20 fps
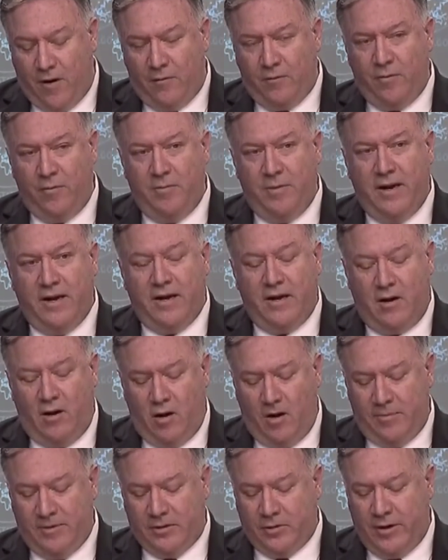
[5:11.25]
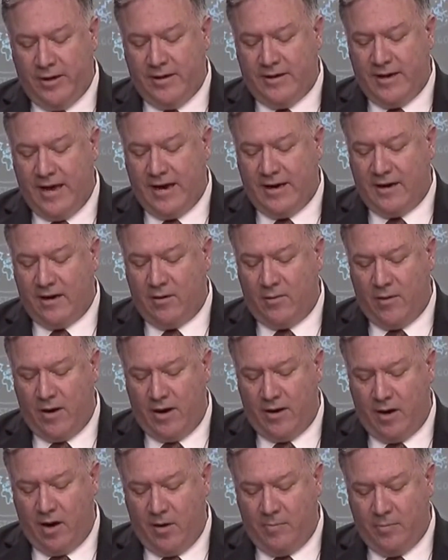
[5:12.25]
Far from being an arbitrary attack
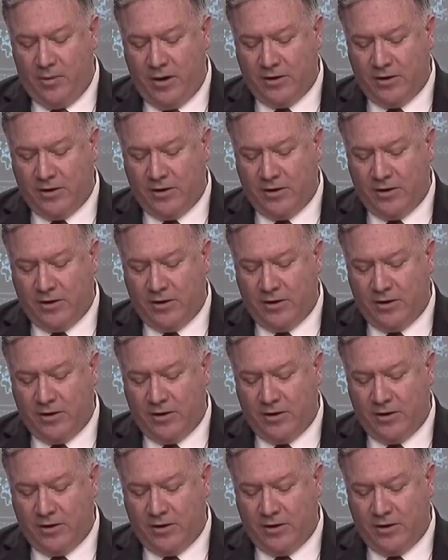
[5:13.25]
on Iran,